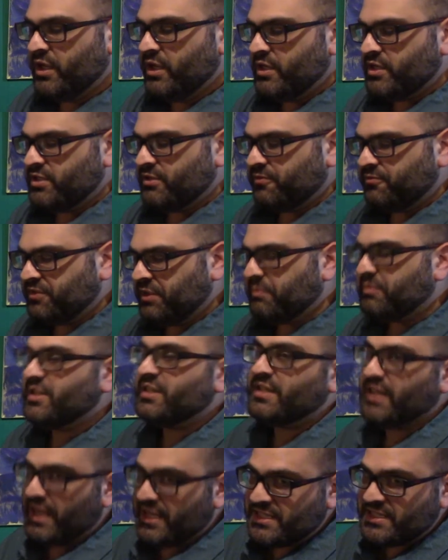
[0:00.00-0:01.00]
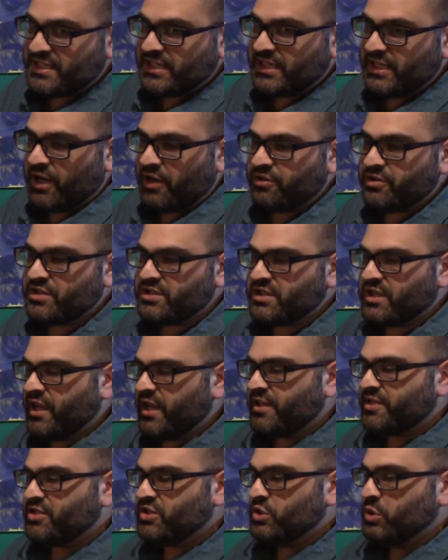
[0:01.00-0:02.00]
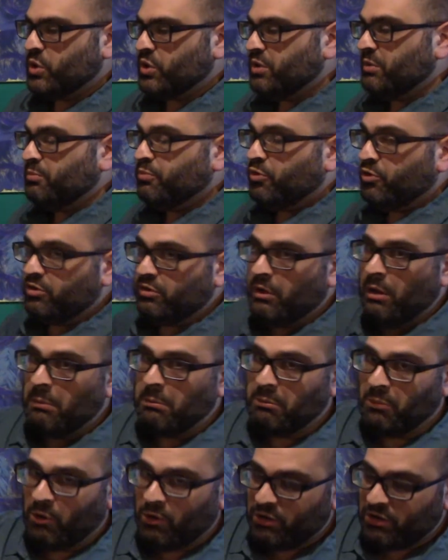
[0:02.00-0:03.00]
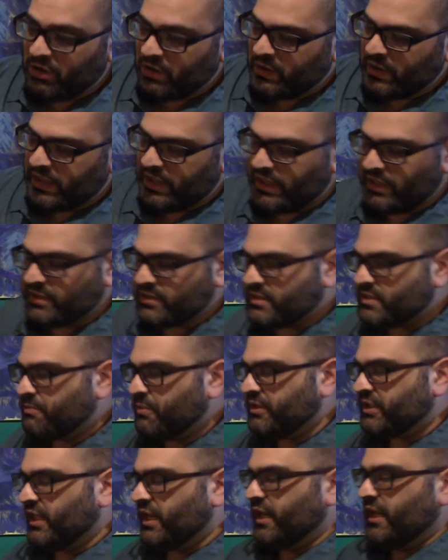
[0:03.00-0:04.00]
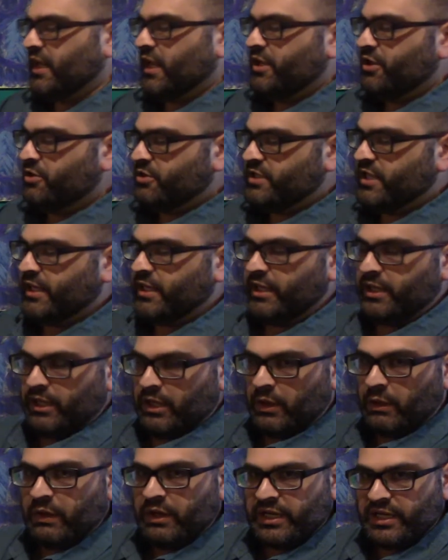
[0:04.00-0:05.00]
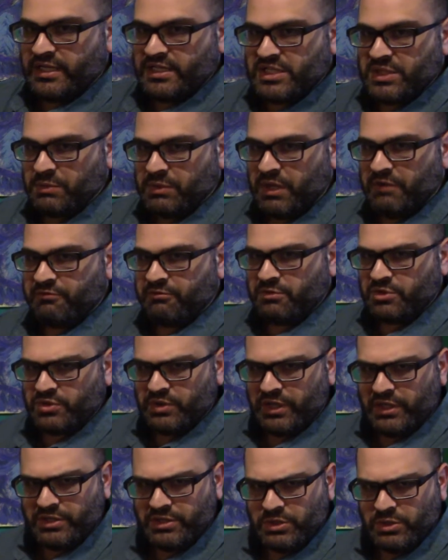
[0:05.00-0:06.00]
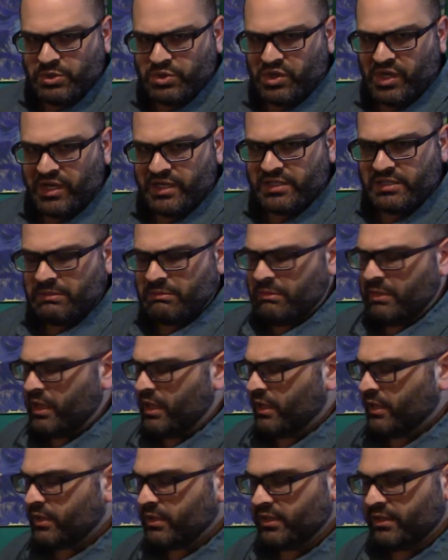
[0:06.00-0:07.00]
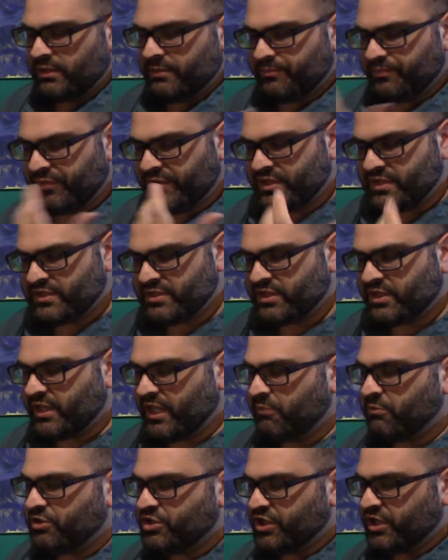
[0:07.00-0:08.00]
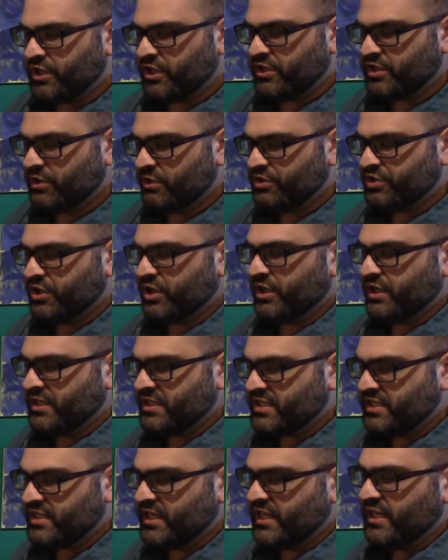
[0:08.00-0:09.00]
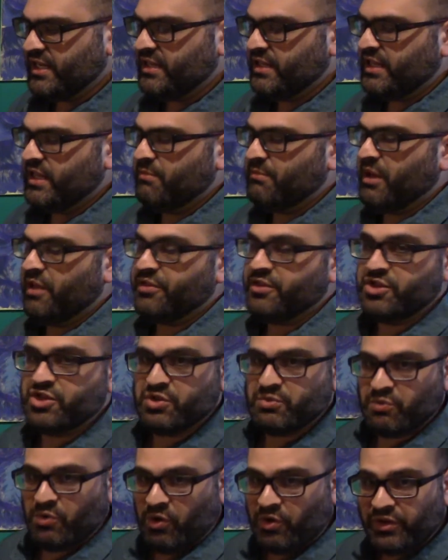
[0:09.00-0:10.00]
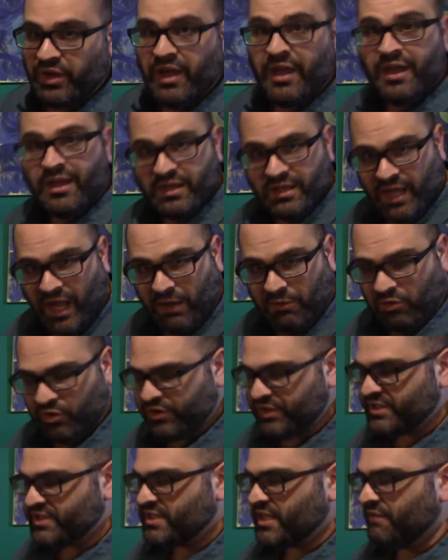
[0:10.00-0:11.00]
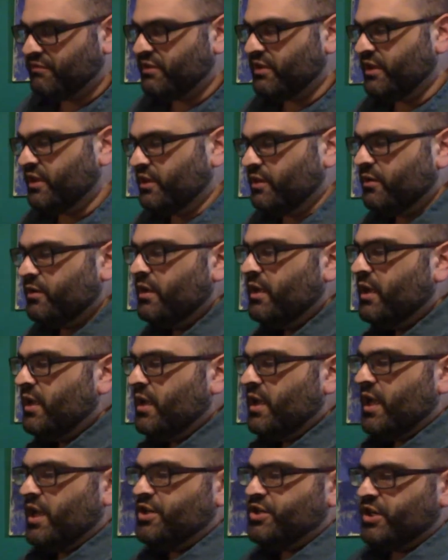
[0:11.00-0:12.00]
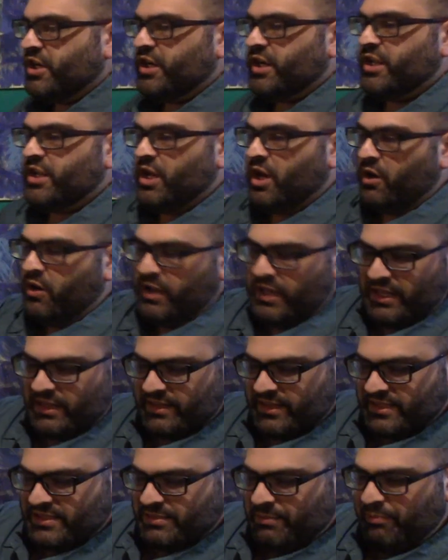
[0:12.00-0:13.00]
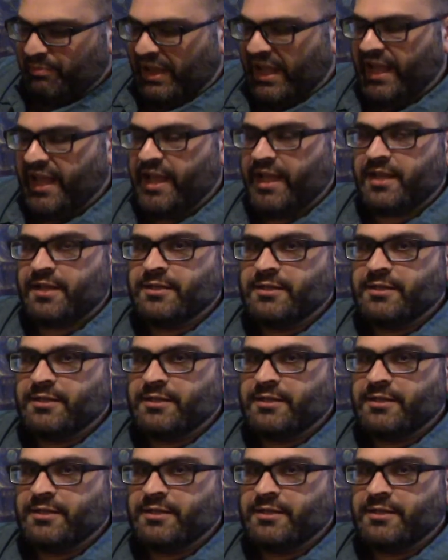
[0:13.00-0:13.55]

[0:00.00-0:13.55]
to flip the dice to the other side, so you can pull more ingredients. But then again, you're taking ingredients away from drinks you're trying to make. So then what you're going to do is you're going to see the amount that you rolled. I rolled a 7 here, and you're going to go in this bag